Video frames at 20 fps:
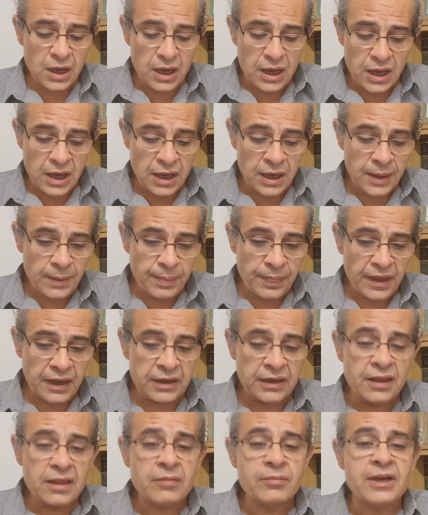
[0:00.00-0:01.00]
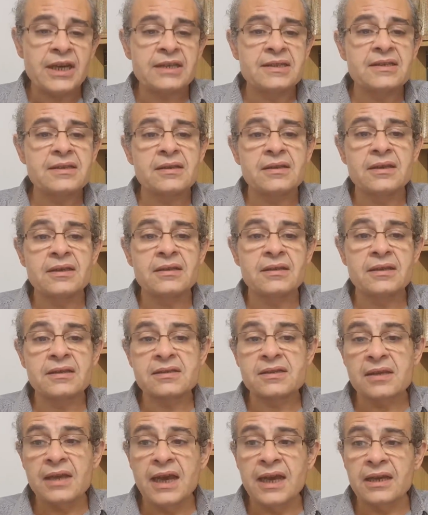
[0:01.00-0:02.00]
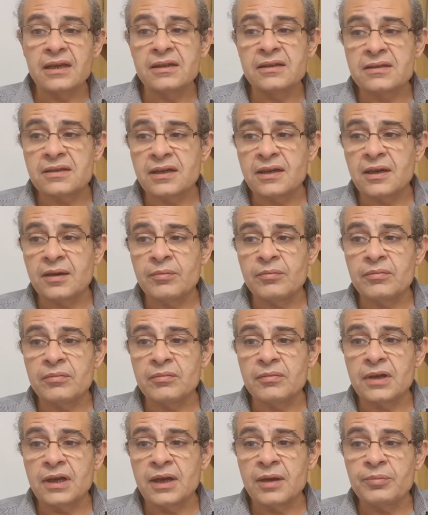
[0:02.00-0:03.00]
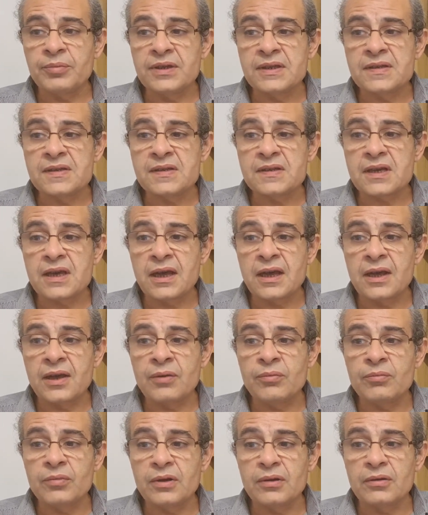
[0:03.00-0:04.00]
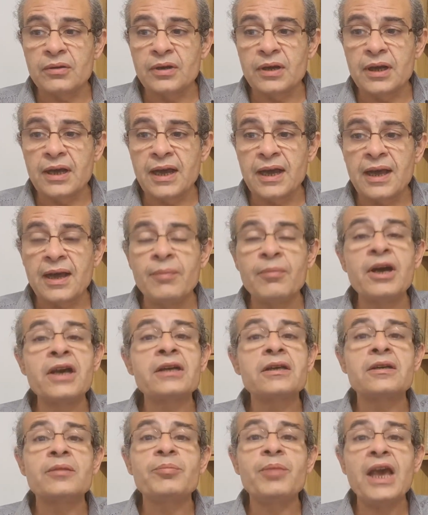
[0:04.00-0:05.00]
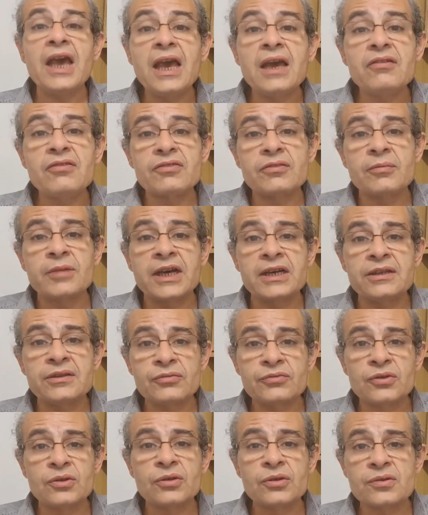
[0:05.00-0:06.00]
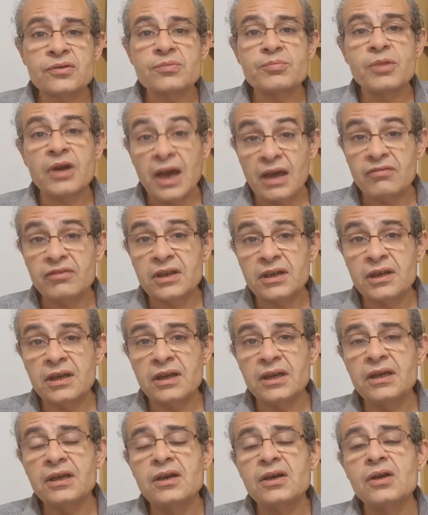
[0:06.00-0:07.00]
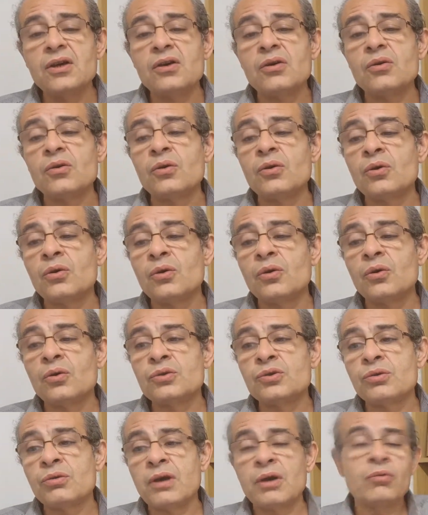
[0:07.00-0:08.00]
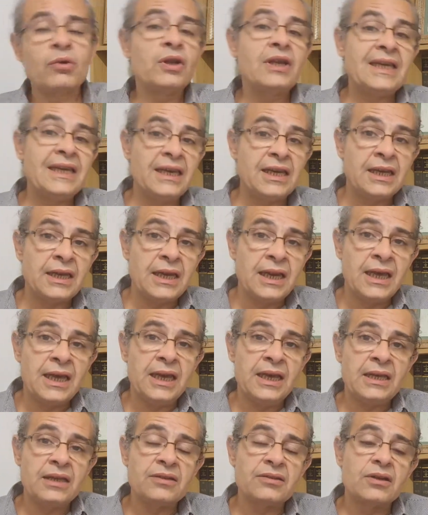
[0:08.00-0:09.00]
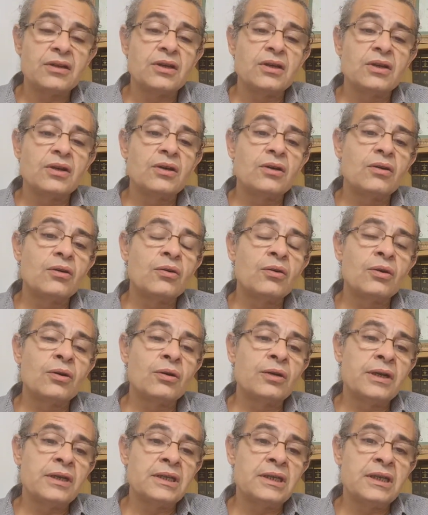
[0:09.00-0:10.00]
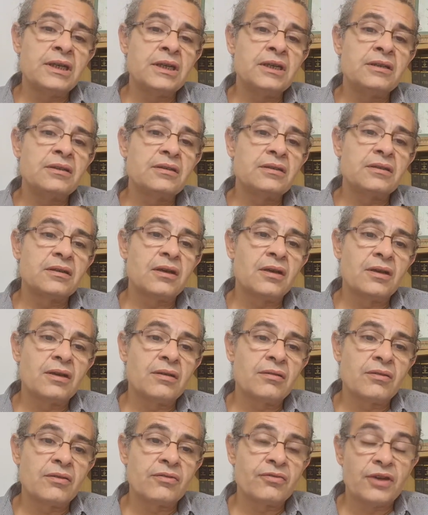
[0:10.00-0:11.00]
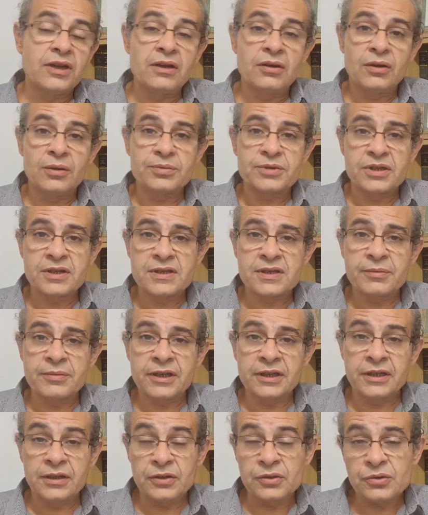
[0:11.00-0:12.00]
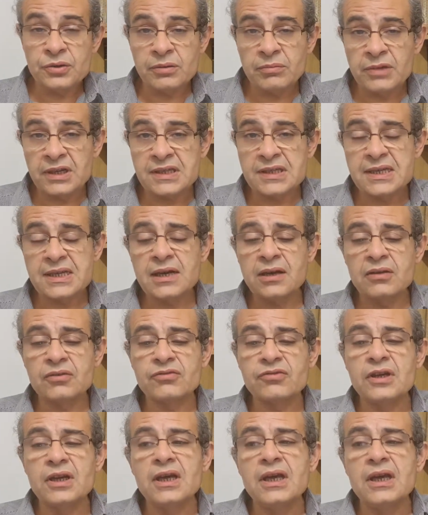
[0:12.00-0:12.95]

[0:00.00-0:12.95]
another matter that's likely to come up is, am I going to pay for my divorce privately, or do I want legal aid? Or indeed, the final option is, am I going to do it myself?